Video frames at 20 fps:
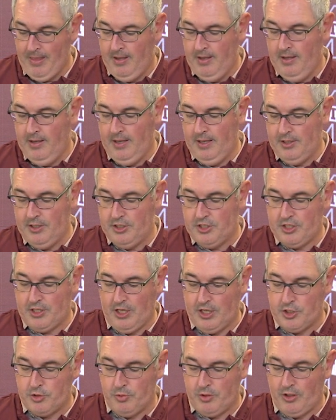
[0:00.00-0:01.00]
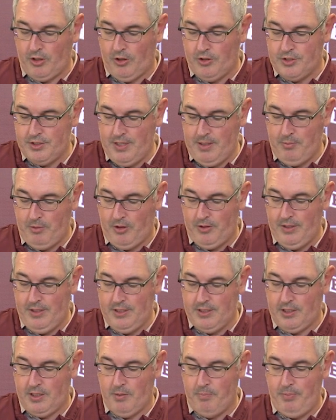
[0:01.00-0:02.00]
and discuss with our team our need
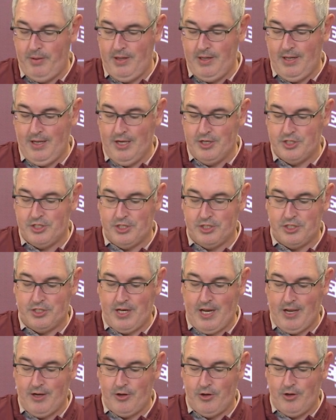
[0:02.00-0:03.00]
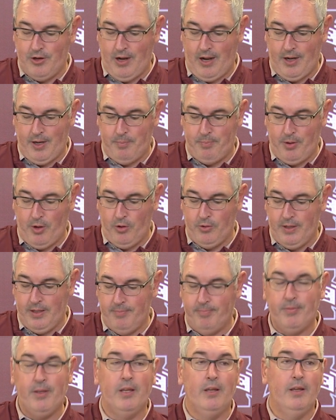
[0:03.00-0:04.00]
to compete against a standard, not an opponent
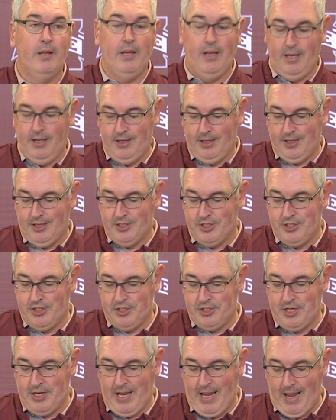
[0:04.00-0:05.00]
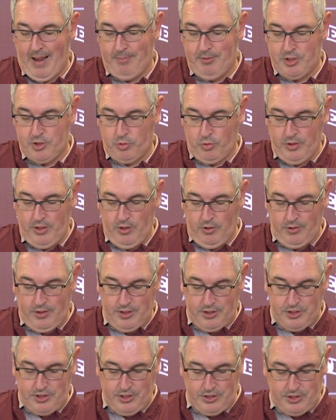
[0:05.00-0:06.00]
and the consistent habits will yield
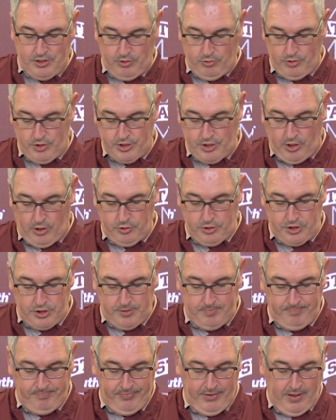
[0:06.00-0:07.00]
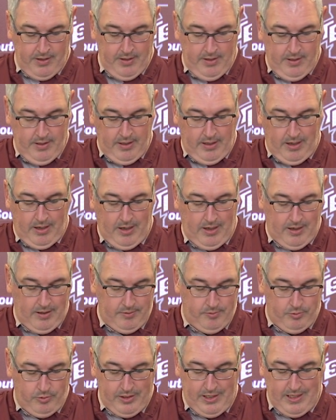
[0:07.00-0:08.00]
consistent results. Uh,
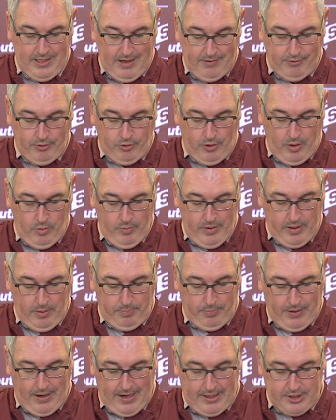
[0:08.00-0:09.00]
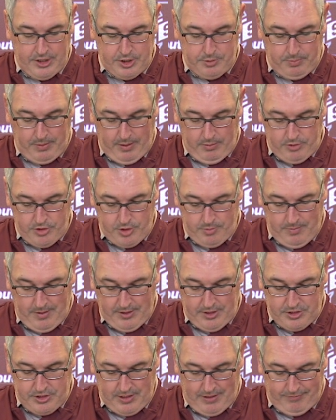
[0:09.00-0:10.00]
we need to have a great week of practice, play with
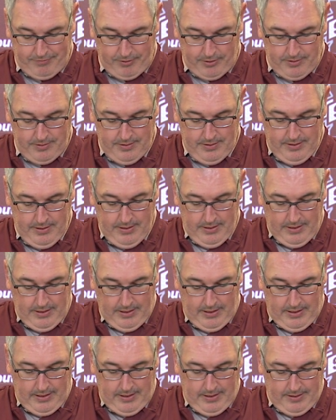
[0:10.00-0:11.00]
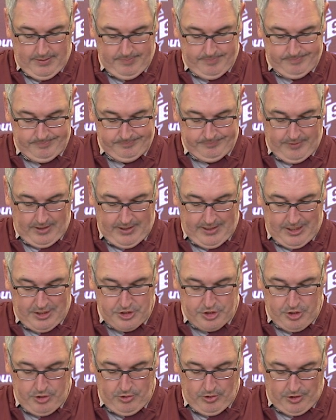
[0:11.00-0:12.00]
tremendous effort, uh, and
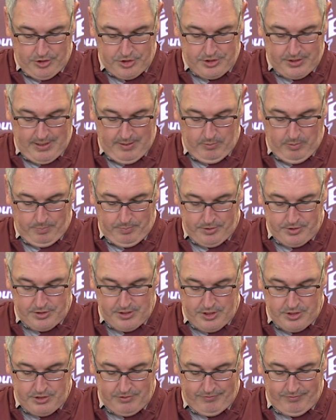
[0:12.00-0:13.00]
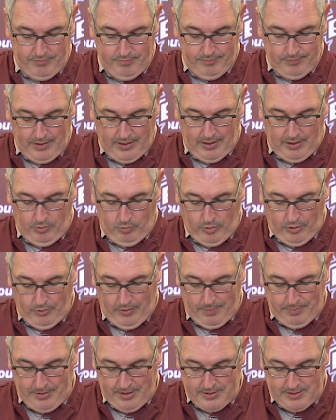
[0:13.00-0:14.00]
execute our scheme with precision, uh, one
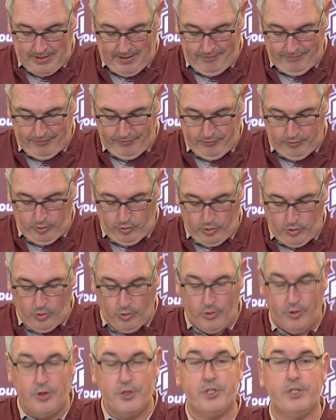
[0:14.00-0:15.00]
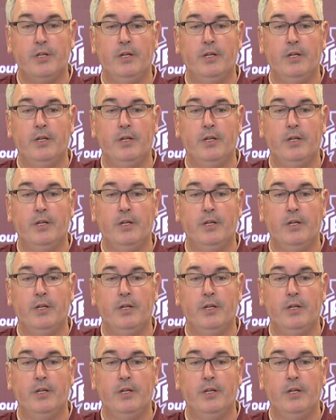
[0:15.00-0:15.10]
rep at a time for four quarters.